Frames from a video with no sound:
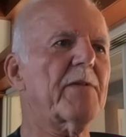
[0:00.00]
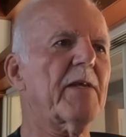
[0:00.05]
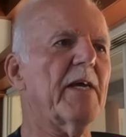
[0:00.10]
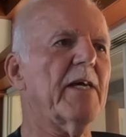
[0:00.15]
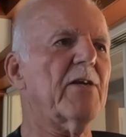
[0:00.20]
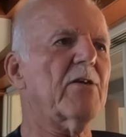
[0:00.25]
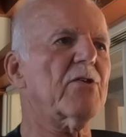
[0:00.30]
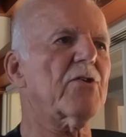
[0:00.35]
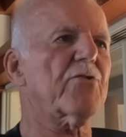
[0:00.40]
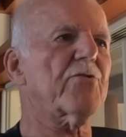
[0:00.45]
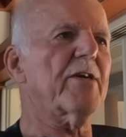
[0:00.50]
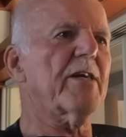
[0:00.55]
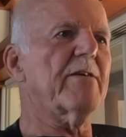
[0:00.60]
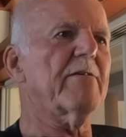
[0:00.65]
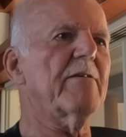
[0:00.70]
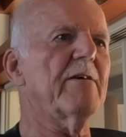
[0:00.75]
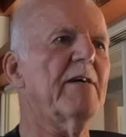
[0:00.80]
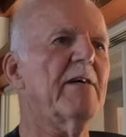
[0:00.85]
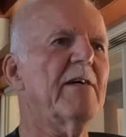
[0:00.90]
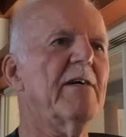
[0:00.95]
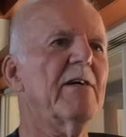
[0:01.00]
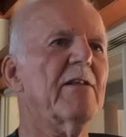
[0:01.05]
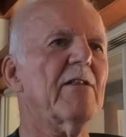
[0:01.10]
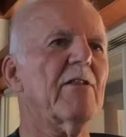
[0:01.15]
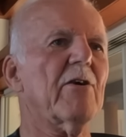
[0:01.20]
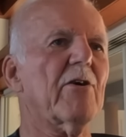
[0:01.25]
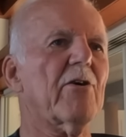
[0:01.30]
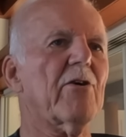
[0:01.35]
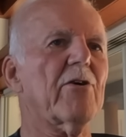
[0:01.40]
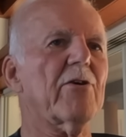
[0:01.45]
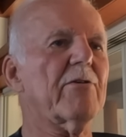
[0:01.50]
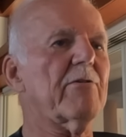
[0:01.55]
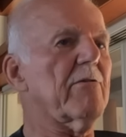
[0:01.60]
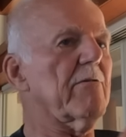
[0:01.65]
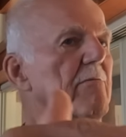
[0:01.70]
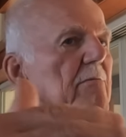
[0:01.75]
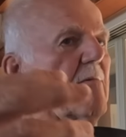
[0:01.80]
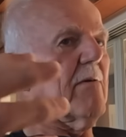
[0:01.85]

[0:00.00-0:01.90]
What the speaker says: industry learned,